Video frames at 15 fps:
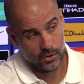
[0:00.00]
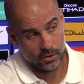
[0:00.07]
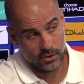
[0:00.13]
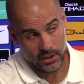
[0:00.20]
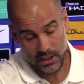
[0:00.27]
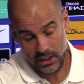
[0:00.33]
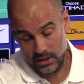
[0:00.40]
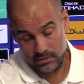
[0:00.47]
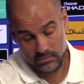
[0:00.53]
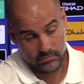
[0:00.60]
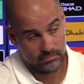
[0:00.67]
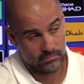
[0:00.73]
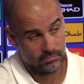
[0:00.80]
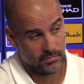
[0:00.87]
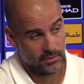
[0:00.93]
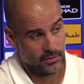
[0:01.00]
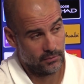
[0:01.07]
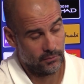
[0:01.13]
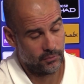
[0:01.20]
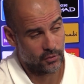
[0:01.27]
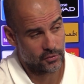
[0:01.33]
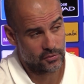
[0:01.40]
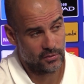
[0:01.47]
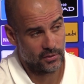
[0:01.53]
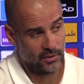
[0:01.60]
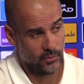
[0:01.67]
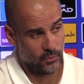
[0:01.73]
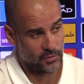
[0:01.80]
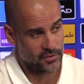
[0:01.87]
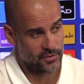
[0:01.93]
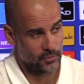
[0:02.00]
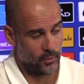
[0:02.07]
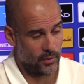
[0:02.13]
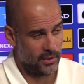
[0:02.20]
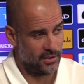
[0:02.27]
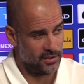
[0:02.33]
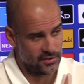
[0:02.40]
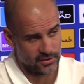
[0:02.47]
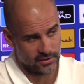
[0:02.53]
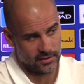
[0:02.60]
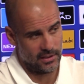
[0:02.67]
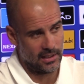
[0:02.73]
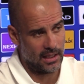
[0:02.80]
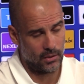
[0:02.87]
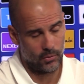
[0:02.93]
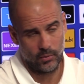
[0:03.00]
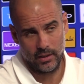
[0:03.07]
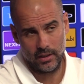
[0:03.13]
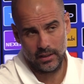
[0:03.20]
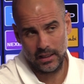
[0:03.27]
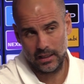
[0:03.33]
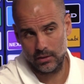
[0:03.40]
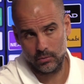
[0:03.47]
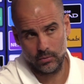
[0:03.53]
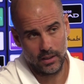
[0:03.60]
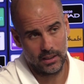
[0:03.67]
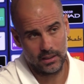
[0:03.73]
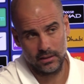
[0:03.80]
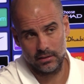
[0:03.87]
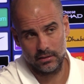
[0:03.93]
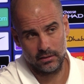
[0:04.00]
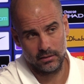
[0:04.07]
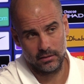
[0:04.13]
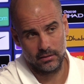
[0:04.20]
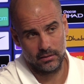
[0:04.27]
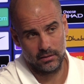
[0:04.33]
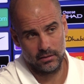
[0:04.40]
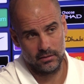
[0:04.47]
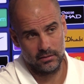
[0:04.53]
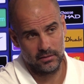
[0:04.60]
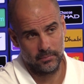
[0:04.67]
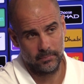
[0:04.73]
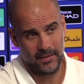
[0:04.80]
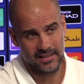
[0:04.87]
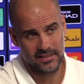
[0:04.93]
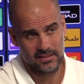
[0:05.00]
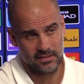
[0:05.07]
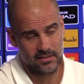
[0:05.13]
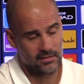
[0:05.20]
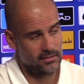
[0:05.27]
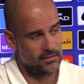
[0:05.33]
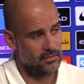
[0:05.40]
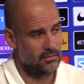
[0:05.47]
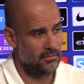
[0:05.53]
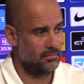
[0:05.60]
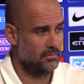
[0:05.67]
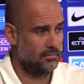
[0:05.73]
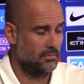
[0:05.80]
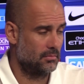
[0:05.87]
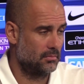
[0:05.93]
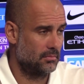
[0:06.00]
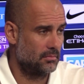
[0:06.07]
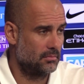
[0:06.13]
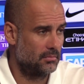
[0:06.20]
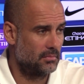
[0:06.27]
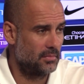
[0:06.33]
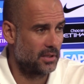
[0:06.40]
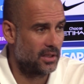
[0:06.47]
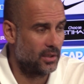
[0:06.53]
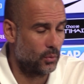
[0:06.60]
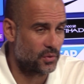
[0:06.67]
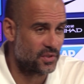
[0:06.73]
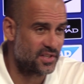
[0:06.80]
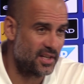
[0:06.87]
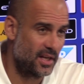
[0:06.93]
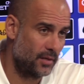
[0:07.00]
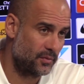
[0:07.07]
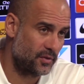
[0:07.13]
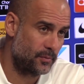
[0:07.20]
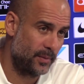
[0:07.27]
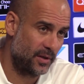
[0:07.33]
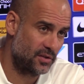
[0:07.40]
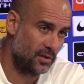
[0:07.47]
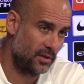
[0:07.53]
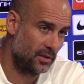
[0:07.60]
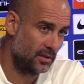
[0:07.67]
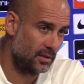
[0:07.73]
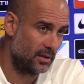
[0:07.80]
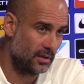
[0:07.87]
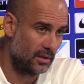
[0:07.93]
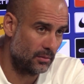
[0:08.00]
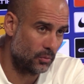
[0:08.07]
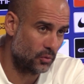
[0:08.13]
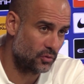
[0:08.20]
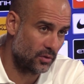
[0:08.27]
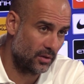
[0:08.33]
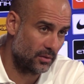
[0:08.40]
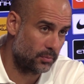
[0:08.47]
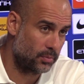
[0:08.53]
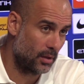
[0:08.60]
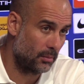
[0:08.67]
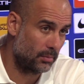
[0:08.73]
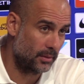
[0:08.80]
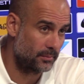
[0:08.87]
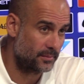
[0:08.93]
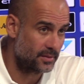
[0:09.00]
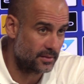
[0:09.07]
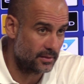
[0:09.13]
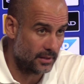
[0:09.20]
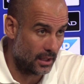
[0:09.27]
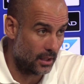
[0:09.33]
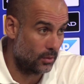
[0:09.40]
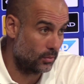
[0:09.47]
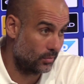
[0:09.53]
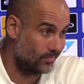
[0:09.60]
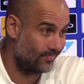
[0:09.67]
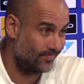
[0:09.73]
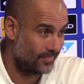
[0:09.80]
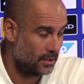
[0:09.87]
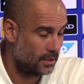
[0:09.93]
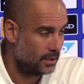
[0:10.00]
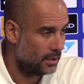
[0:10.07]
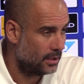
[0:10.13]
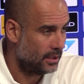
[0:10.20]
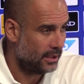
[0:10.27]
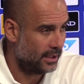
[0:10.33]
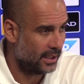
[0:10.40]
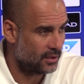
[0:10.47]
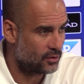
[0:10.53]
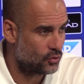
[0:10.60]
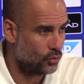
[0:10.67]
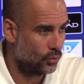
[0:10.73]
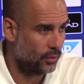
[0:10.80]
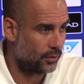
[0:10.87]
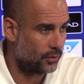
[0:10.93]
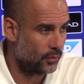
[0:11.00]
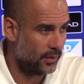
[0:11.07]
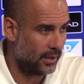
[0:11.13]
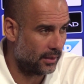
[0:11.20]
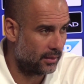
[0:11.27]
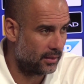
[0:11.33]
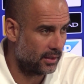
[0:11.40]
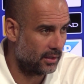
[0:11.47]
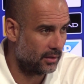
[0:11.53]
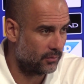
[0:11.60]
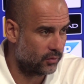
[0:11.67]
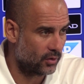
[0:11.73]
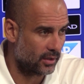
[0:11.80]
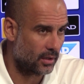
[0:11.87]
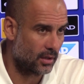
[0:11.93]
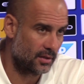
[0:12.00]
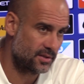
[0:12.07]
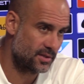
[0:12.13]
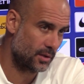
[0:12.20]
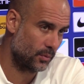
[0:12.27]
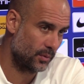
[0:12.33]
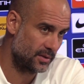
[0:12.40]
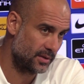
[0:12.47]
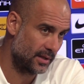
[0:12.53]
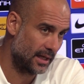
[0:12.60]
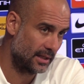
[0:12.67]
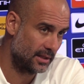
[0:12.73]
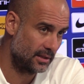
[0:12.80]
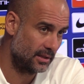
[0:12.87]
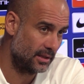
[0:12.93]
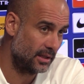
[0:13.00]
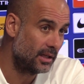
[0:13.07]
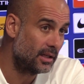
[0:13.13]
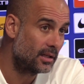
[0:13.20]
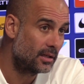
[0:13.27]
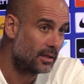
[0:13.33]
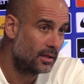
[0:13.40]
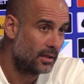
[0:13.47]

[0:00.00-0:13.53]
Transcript: Yeah, unfortunately it was one injury, another one. In the past he was safe, especially in muscular problems. Now he had 2 or 3, I think, for the consequence he had in the knee.